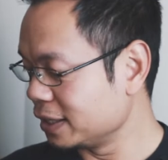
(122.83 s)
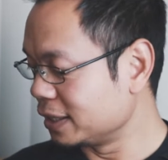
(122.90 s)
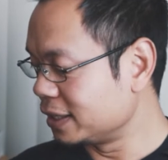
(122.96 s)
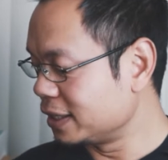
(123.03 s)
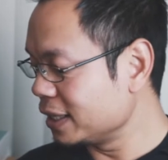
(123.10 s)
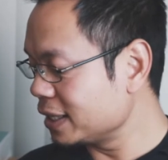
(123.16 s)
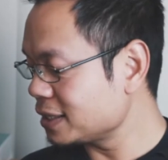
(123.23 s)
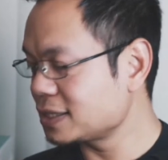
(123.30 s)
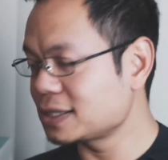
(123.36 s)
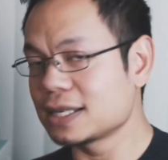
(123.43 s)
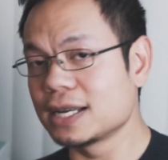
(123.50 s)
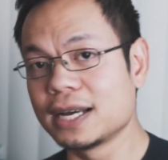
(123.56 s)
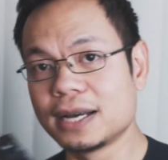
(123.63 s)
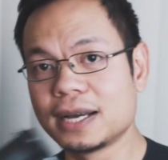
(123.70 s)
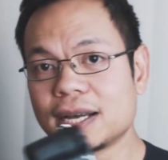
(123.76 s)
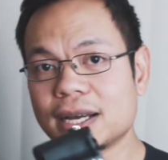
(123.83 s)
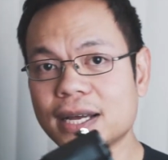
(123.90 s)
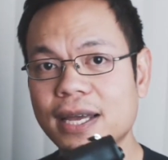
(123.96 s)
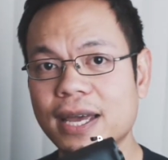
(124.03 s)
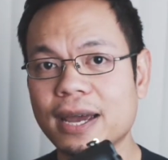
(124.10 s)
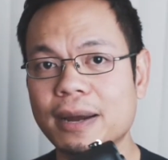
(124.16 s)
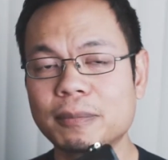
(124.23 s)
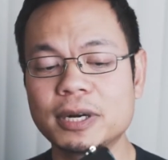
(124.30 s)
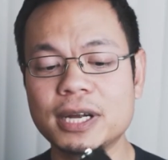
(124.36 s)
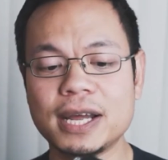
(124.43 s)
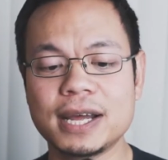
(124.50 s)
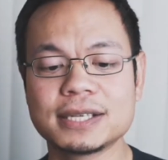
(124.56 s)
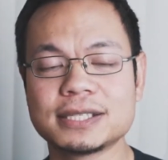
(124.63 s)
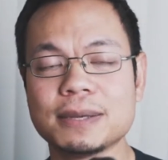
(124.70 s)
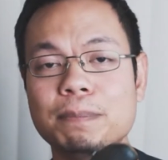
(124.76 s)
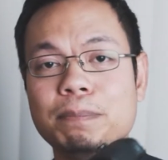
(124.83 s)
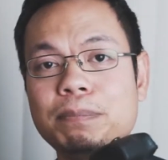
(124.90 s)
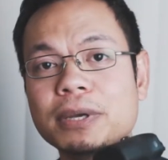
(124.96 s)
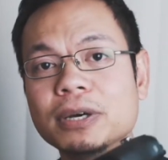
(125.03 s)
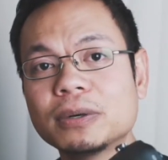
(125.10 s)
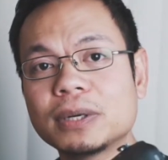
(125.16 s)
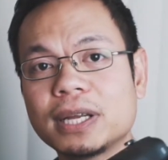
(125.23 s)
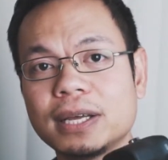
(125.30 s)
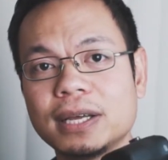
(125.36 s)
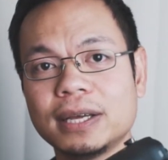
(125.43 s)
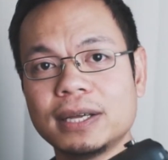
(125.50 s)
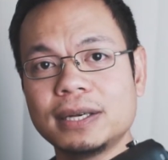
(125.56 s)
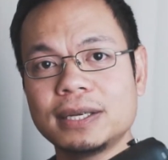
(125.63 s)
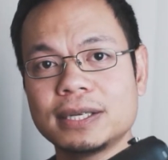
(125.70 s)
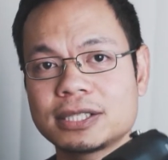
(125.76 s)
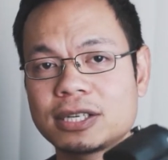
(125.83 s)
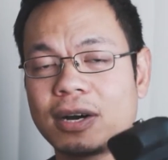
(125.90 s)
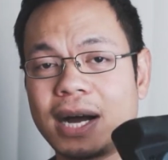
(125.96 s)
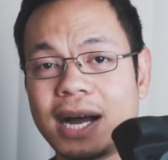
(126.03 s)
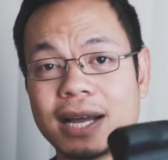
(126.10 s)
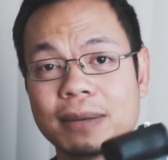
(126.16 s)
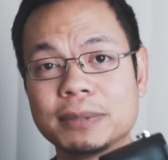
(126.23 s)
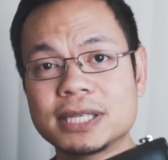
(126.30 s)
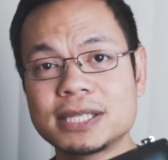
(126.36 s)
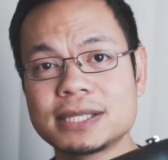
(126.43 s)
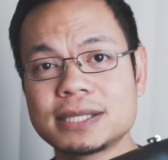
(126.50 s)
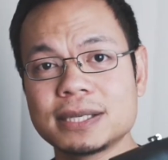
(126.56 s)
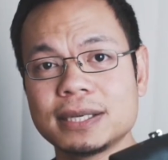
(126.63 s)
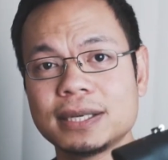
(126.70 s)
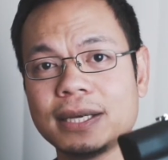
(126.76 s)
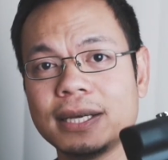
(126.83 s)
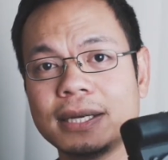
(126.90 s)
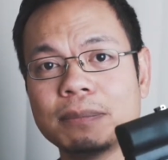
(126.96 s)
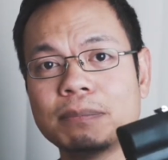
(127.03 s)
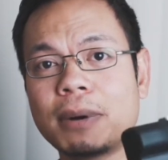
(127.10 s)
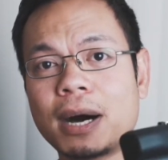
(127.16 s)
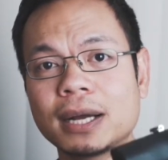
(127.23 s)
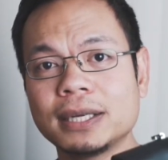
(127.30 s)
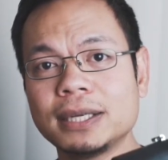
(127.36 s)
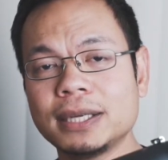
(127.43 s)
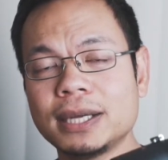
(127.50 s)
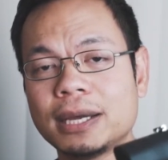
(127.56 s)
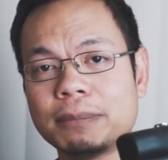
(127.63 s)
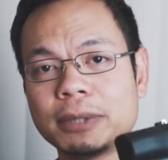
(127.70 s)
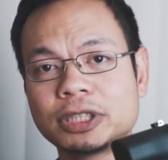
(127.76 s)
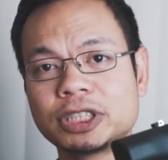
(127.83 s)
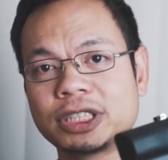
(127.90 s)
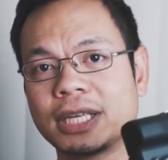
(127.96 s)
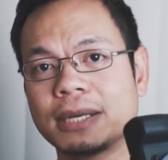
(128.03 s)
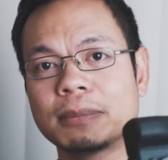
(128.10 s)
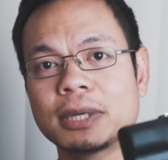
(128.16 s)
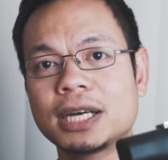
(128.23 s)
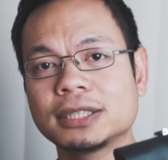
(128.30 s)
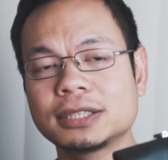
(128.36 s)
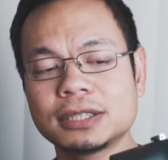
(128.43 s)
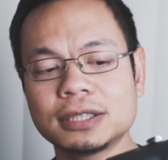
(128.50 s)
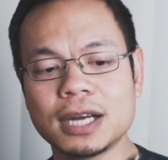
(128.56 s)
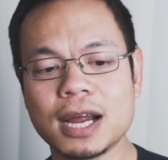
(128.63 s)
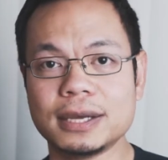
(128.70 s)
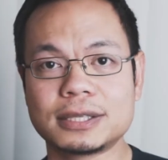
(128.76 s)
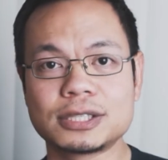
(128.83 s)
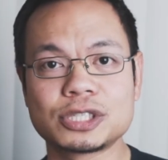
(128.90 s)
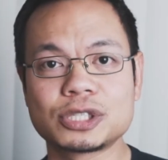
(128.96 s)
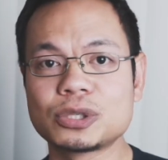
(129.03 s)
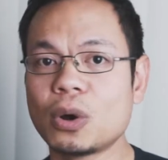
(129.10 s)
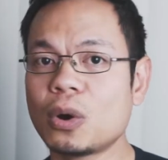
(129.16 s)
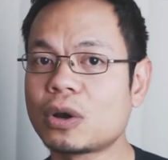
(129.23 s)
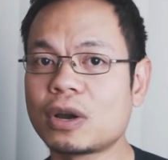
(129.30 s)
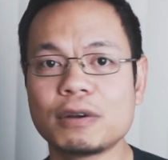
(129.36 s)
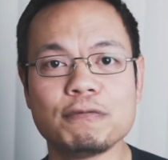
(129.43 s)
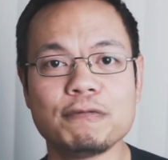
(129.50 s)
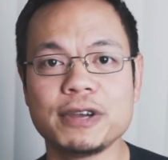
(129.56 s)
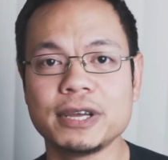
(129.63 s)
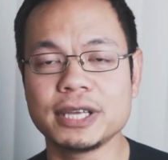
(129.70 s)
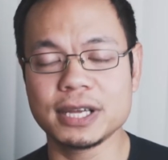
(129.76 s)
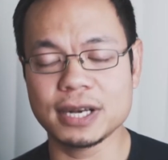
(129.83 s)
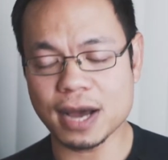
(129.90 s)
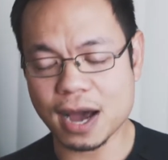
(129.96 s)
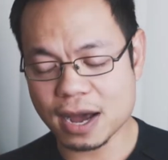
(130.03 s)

This camera has a built-in, it's called IBIS, in-body image stabilizer. It's so convenient.